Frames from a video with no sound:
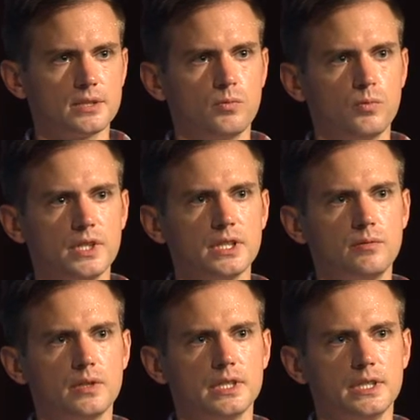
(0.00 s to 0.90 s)

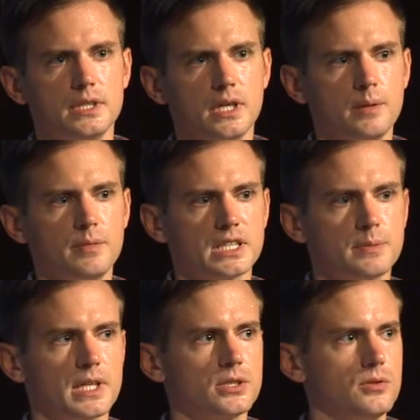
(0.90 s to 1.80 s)
really
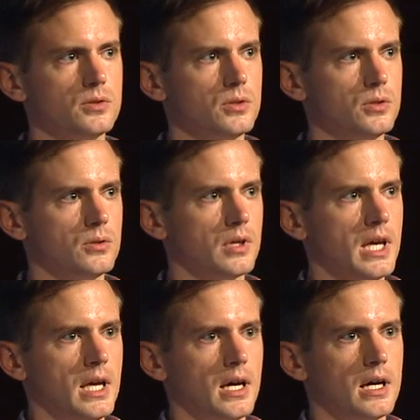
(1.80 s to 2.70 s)
expects you to
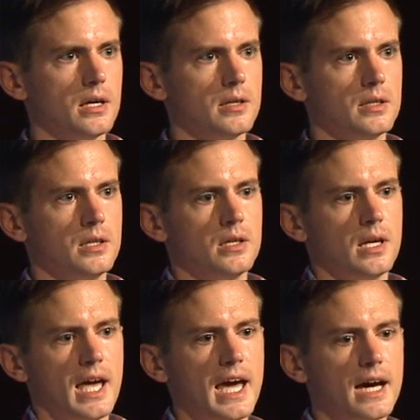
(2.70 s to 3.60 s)

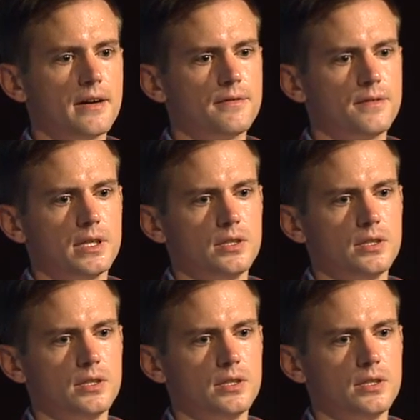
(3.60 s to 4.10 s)
have